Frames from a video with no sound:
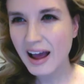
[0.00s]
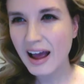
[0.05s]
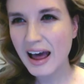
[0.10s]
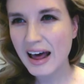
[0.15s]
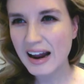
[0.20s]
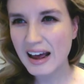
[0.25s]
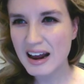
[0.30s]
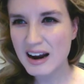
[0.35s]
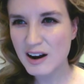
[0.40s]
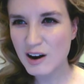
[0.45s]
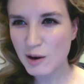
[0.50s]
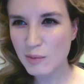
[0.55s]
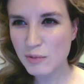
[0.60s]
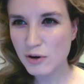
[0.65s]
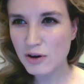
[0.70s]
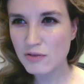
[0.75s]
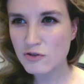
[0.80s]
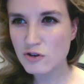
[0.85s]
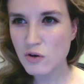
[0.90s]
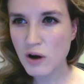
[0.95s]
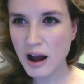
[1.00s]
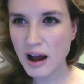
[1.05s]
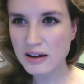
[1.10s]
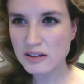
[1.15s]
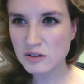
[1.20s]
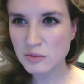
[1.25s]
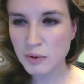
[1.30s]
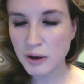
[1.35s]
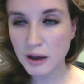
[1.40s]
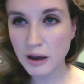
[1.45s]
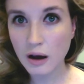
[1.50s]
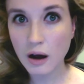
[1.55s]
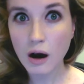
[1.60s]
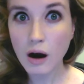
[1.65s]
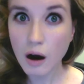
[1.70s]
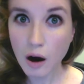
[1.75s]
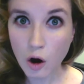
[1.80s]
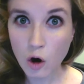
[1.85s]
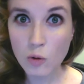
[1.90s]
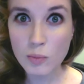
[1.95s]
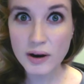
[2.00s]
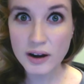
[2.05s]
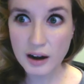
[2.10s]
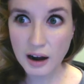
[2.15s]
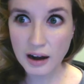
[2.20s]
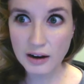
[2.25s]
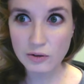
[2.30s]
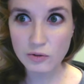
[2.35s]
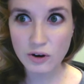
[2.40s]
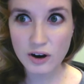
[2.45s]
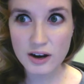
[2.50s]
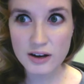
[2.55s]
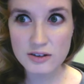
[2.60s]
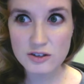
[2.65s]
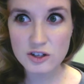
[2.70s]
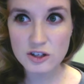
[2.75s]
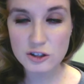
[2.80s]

And I had a number of you ask me, oh my God, Grace,